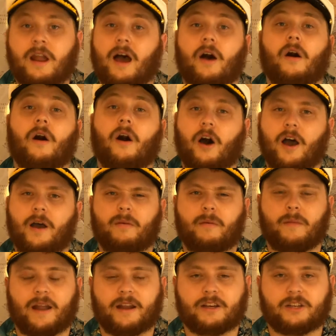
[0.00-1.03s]
Now, I am the
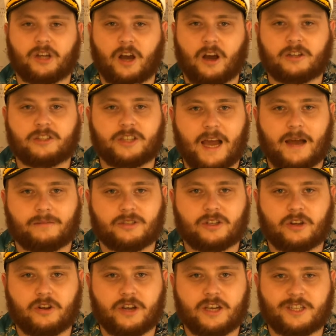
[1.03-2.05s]
man in charge,
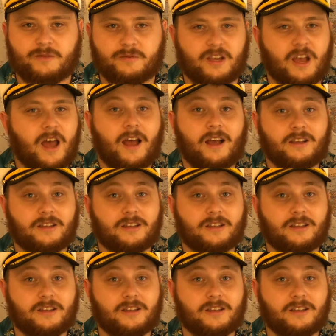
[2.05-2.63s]
Captain Crisps.